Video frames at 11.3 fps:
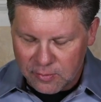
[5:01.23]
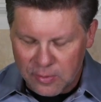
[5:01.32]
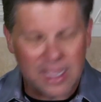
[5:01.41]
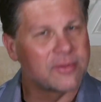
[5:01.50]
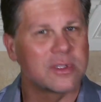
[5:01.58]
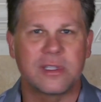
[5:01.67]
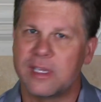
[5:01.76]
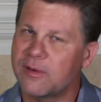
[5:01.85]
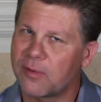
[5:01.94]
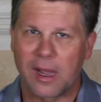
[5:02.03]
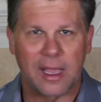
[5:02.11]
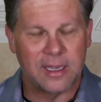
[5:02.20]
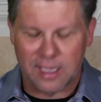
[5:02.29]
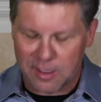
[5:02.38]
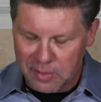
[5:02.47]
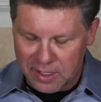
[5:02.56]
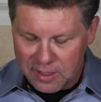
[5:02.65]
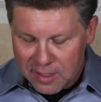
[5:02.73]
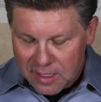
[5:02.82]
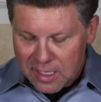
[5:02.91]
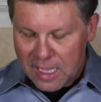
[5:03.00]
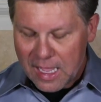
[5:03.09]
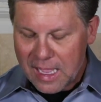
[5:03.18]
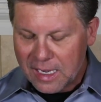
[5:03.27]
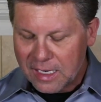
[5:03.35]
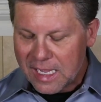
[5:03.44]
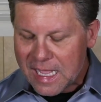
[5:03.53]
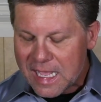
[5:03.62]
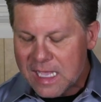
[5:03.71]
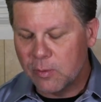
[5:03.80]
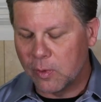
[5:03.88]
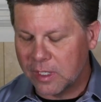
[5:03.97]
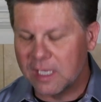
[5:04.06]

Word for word: We have to live right, amen. And He will